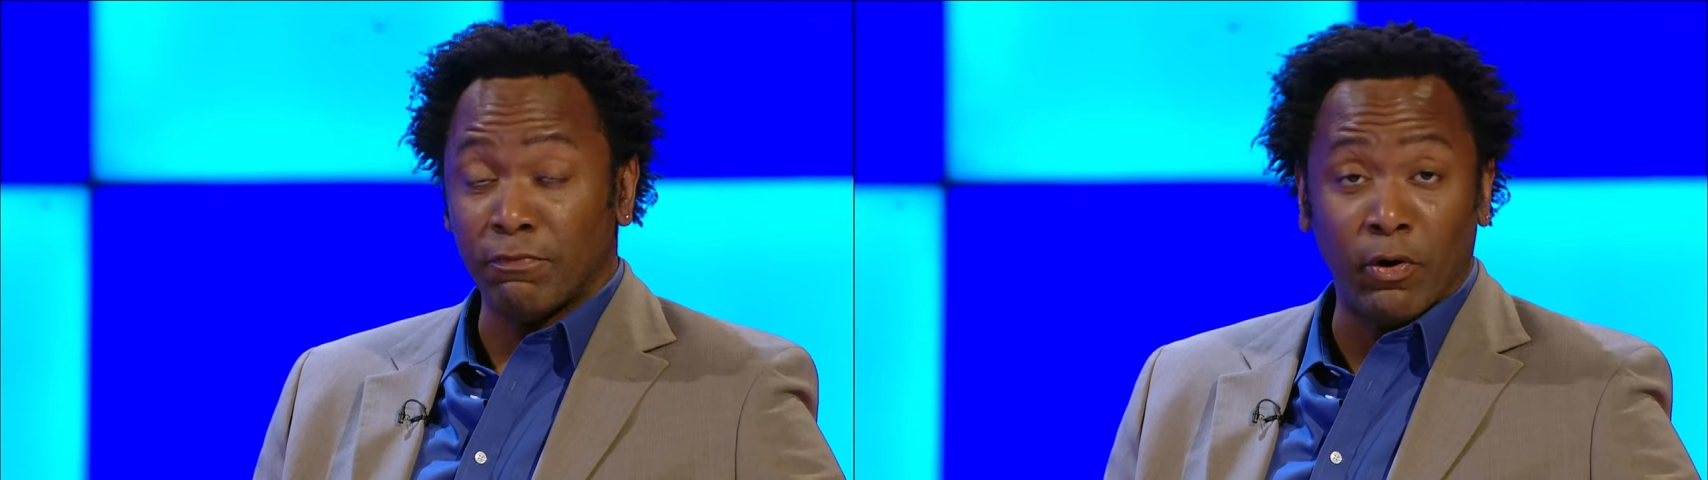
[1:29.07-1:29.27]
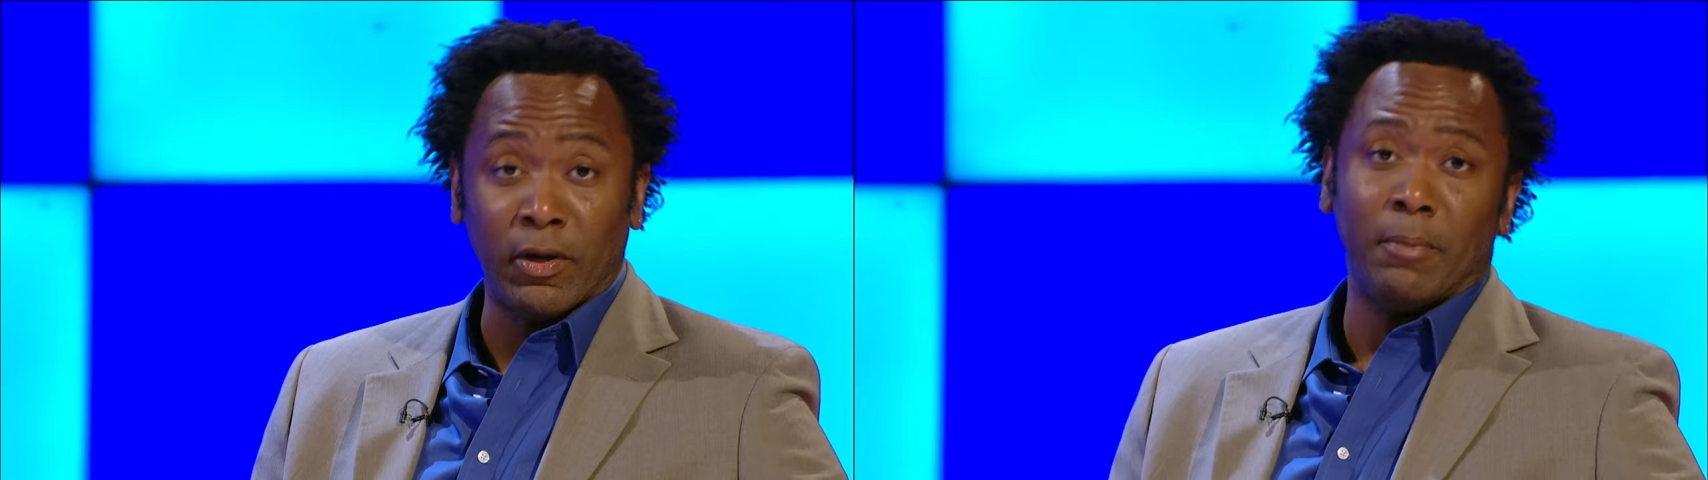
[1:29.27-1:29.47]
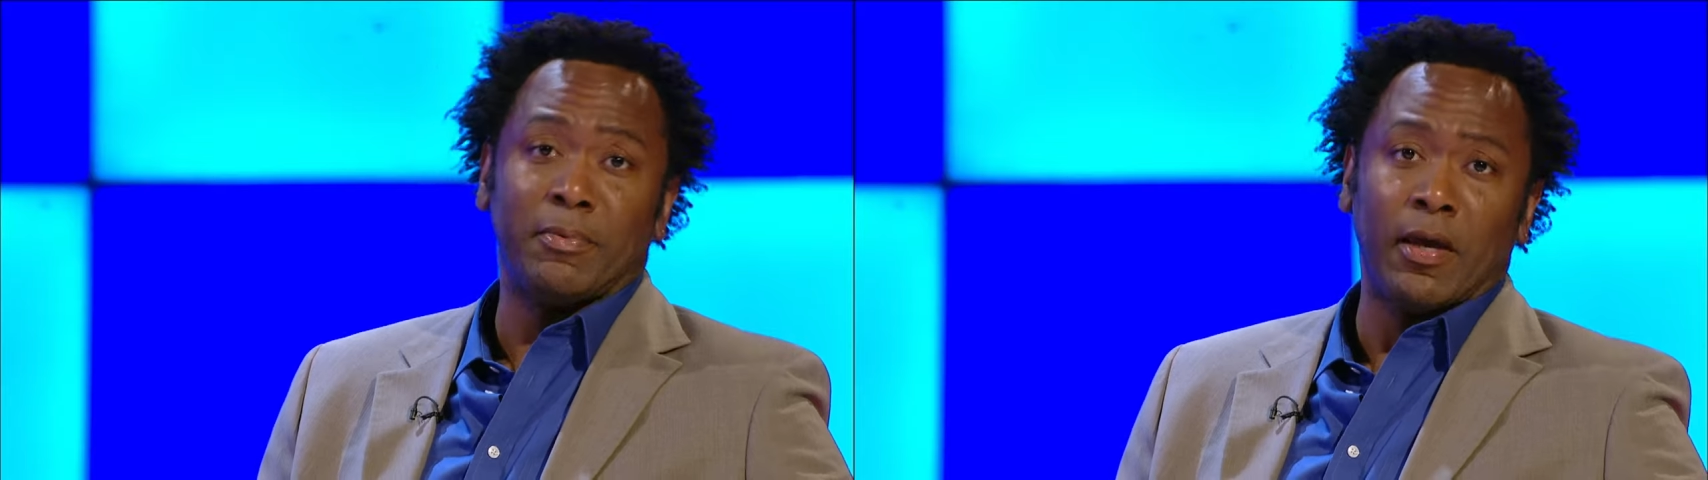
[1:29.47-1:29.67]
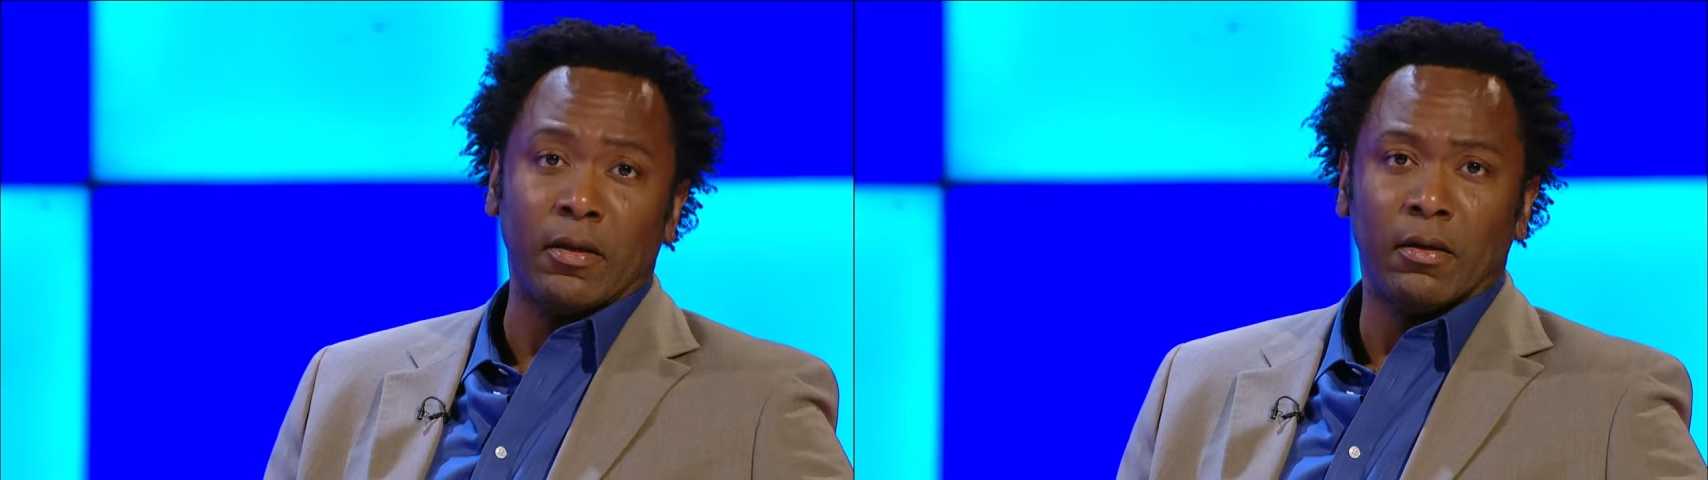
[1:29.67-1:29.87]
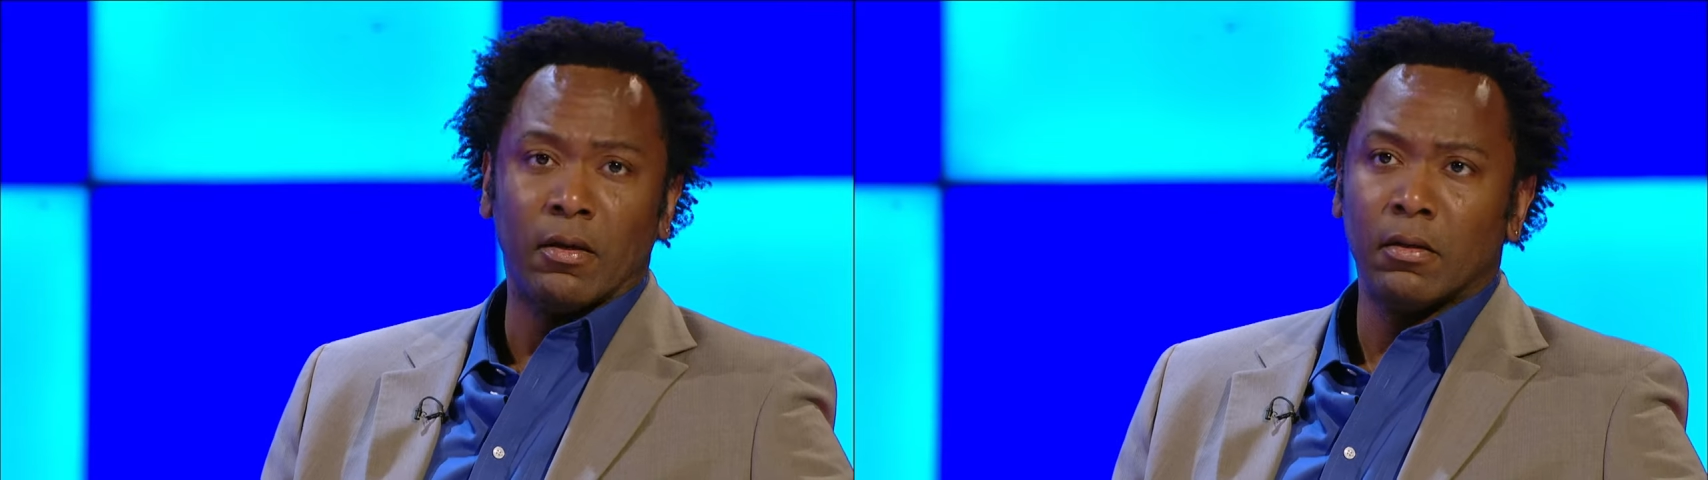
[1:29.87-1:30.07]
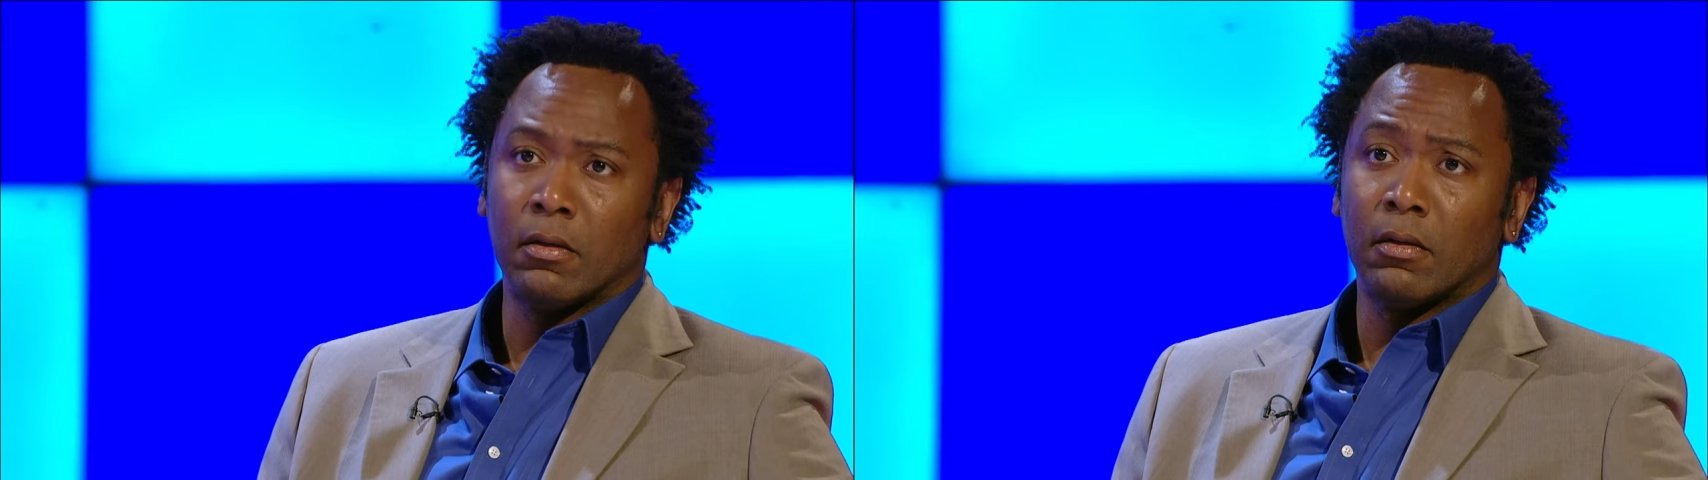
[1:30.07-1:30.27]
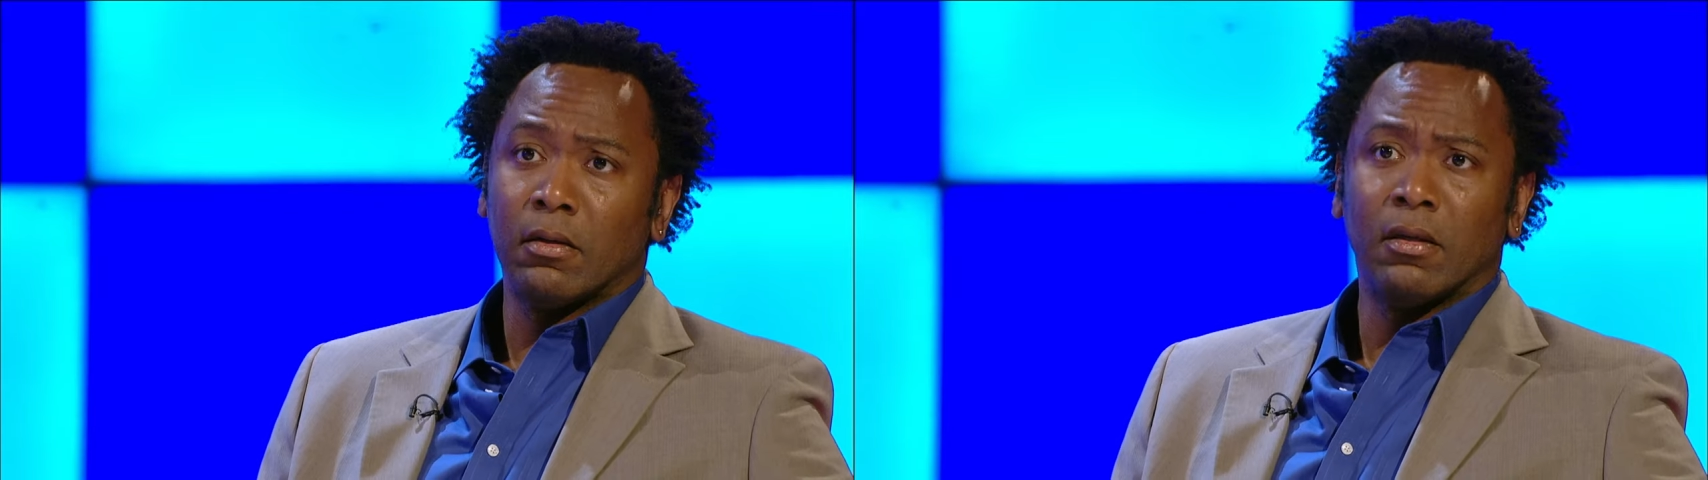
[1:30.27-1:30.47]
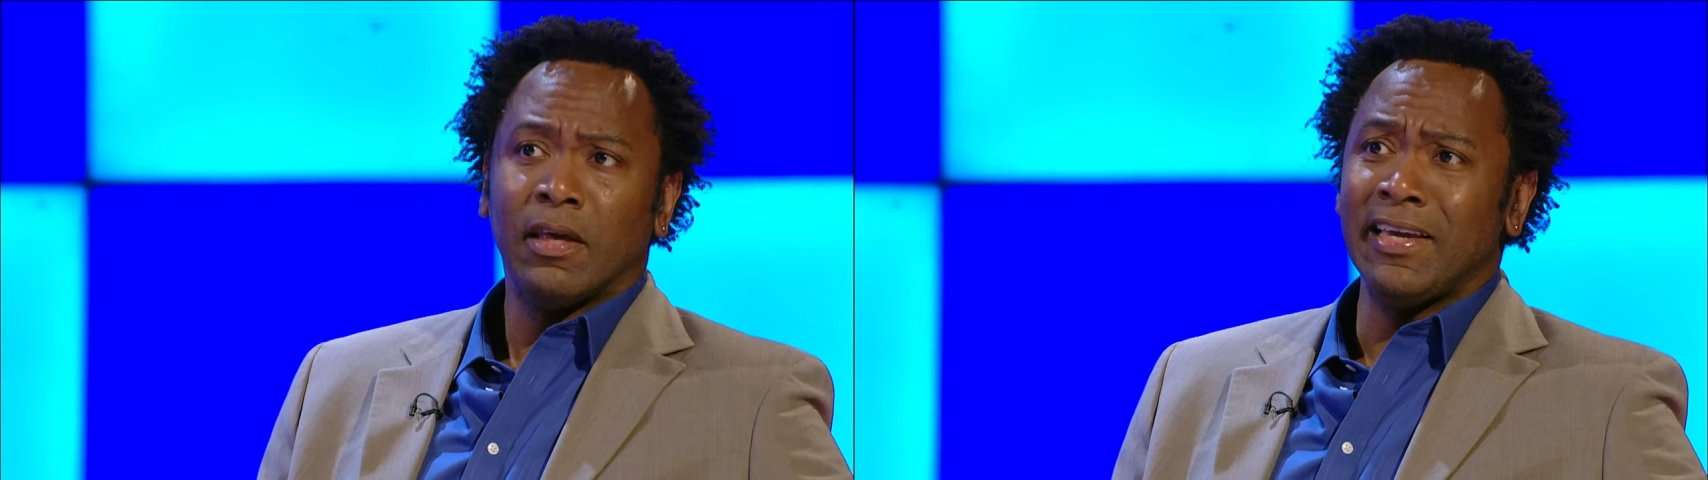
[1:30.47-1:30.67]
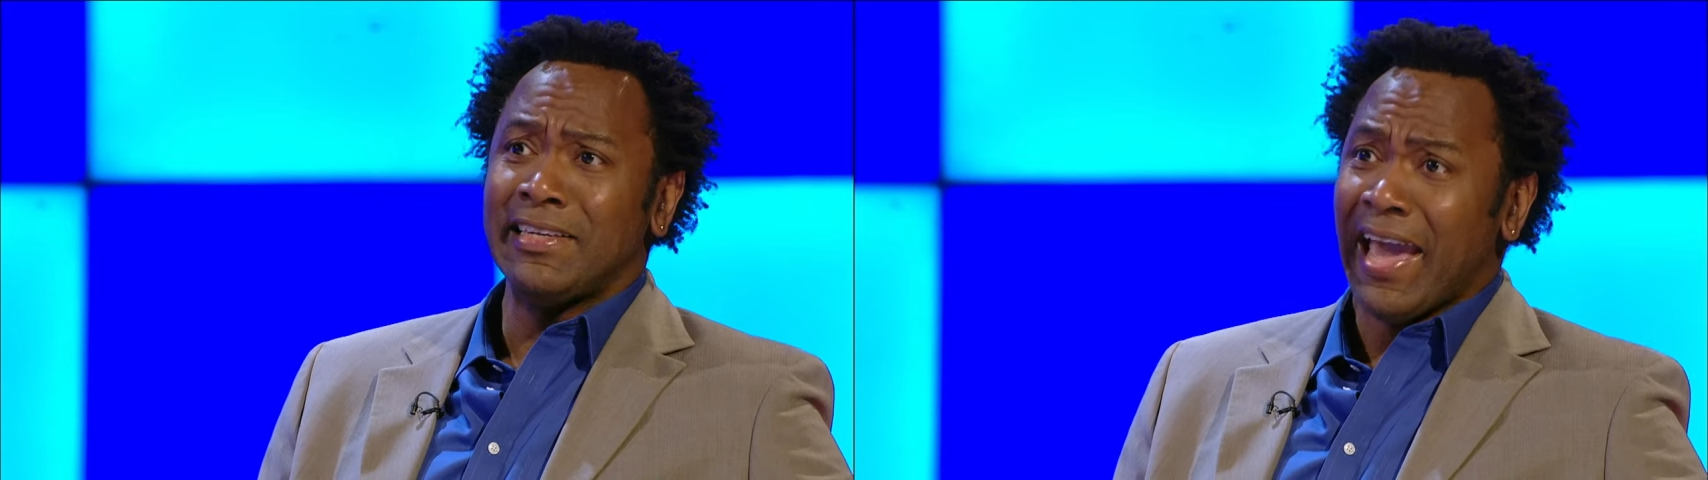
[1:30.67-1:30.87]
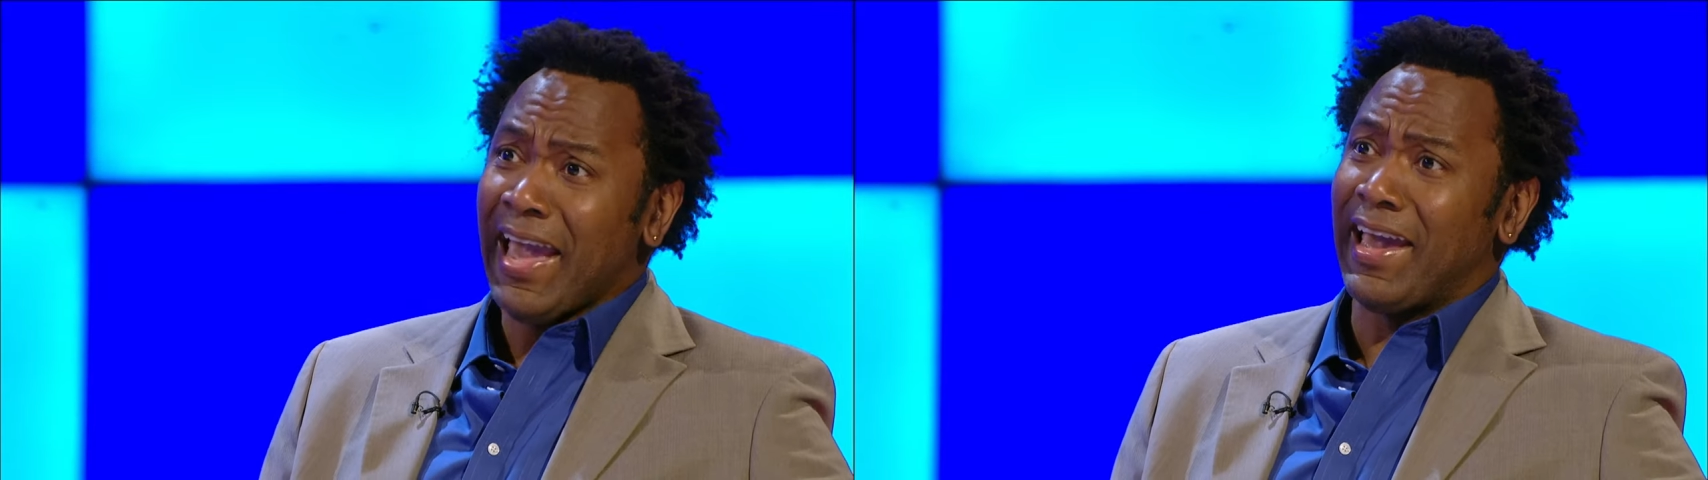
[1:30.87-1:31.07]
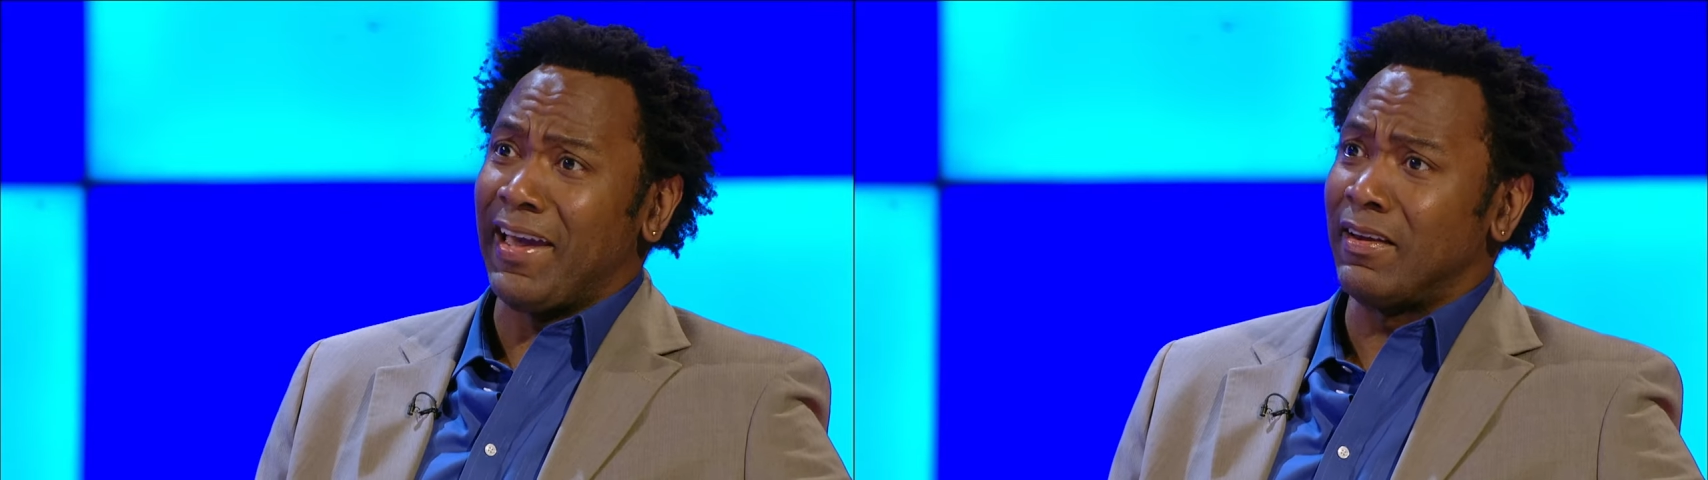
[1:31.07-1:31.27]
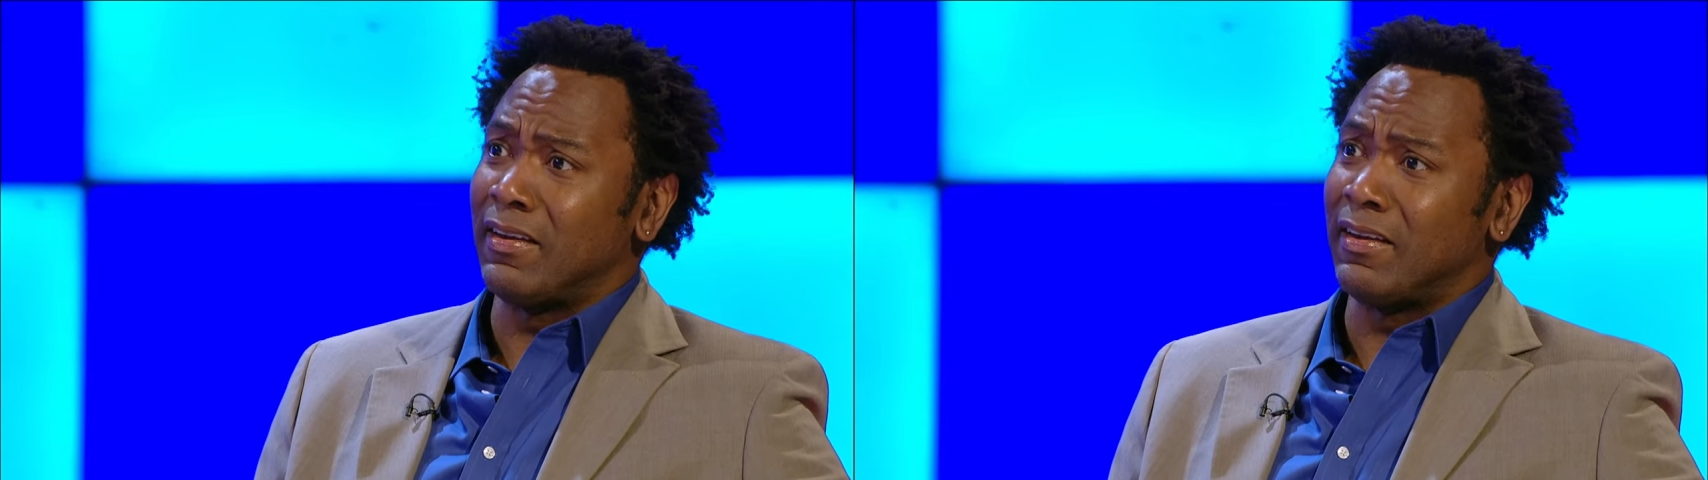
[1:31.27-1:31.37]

for an update. He dead.